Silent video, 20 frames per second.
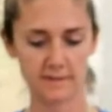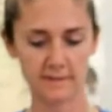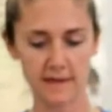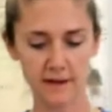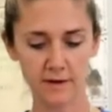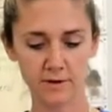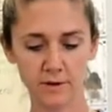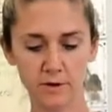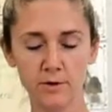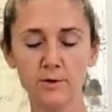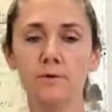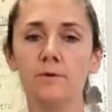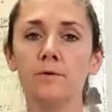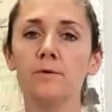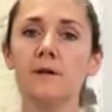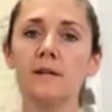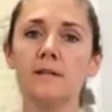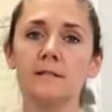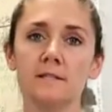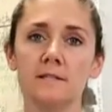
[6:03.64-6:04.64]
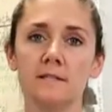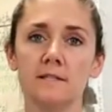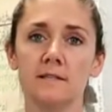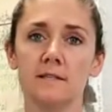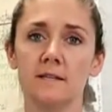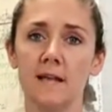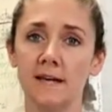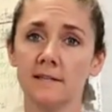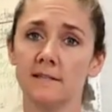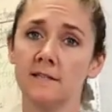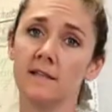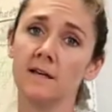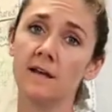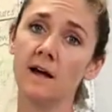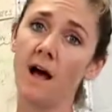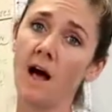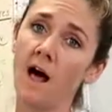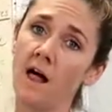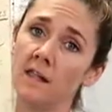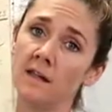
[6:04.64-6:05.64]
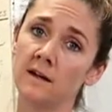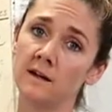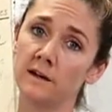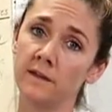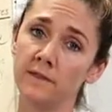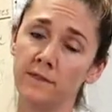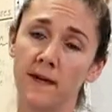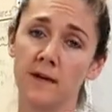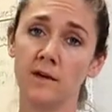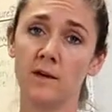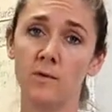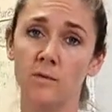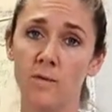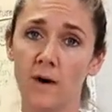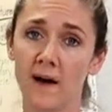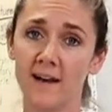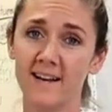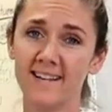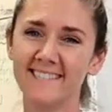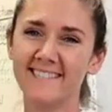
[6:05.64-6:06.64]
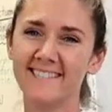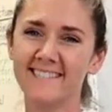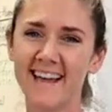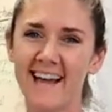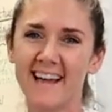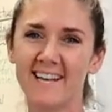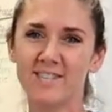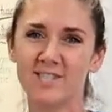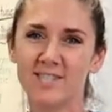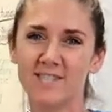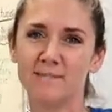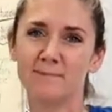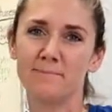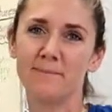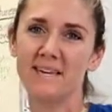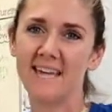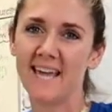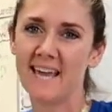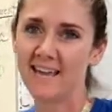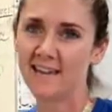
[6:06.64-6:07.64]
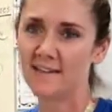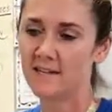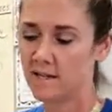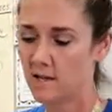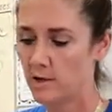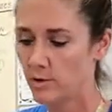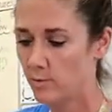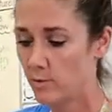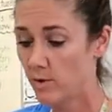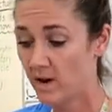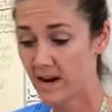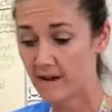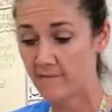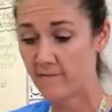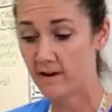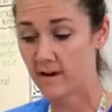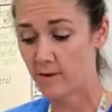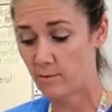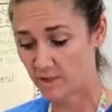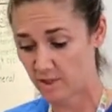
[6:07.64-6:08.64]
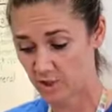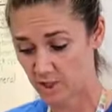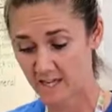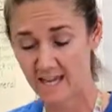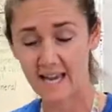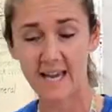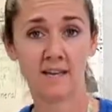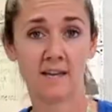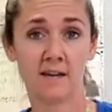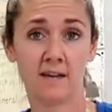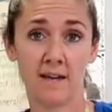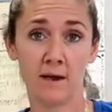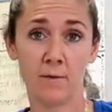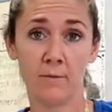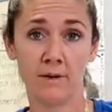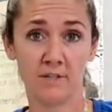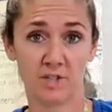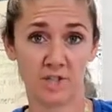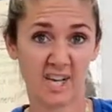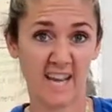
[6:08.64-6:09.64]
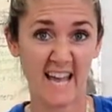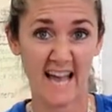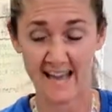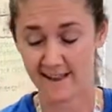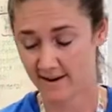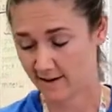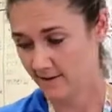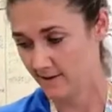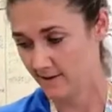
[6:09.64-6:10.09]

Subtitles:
now you get to select the color that you want. It's not just me handing you what you get what you get.